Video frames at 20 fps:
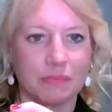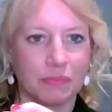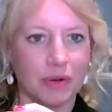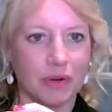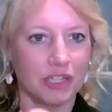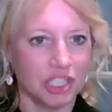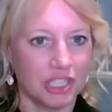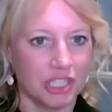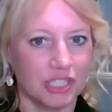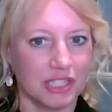
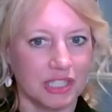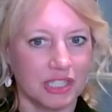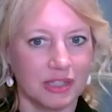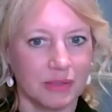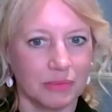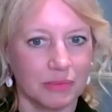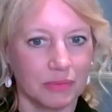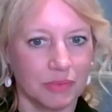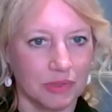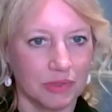brushes
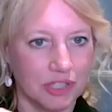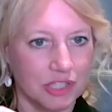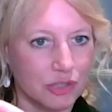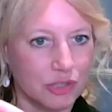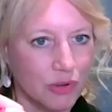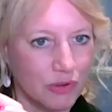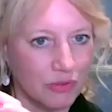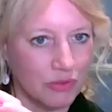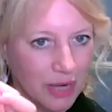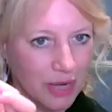that were
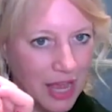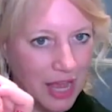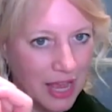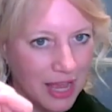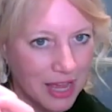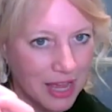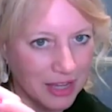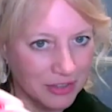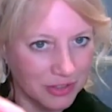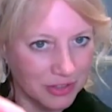squirrel
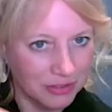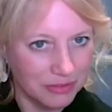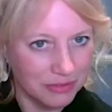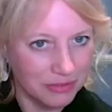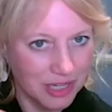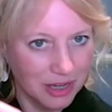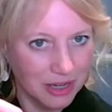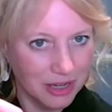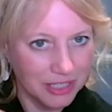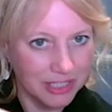hair,
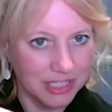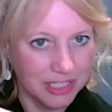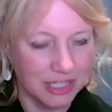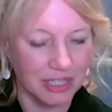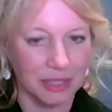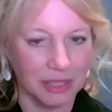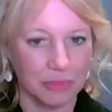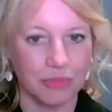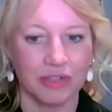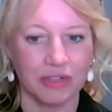
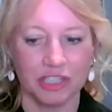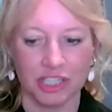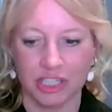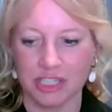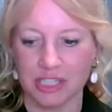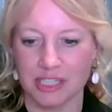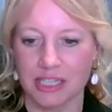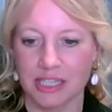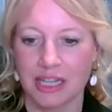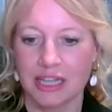tiny
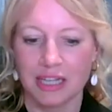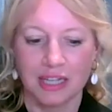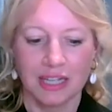brushes,